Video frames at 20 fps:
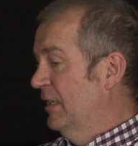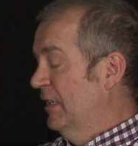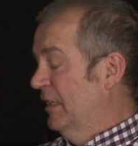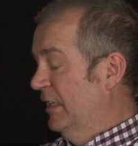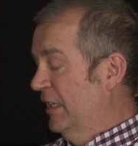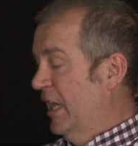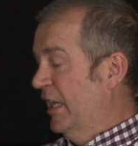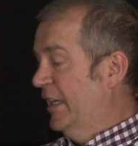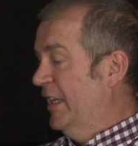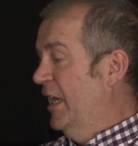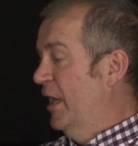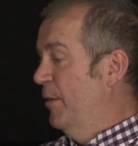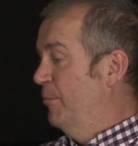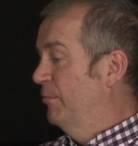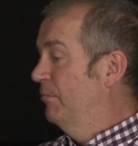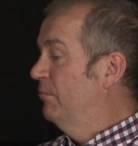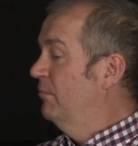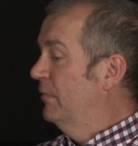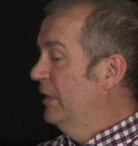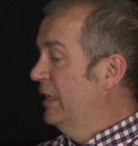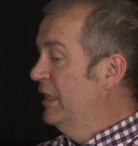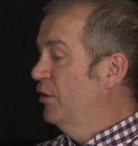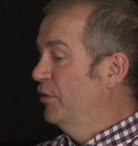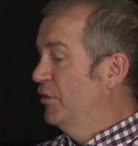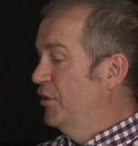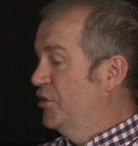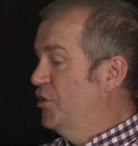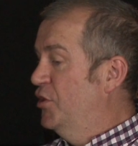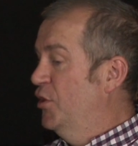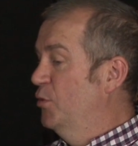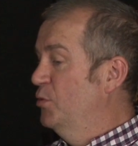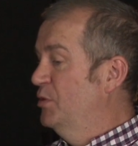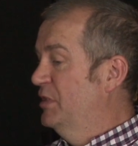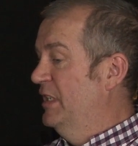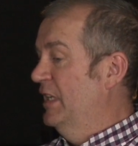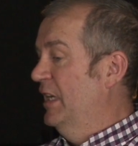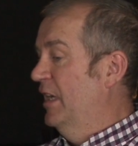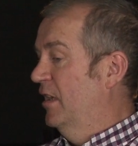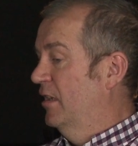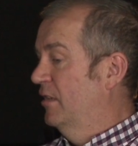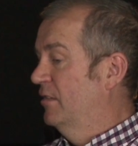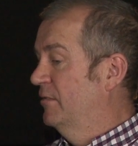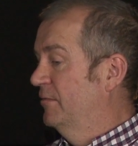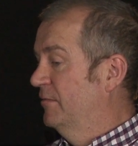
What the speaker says: and I came in on the Tuesday.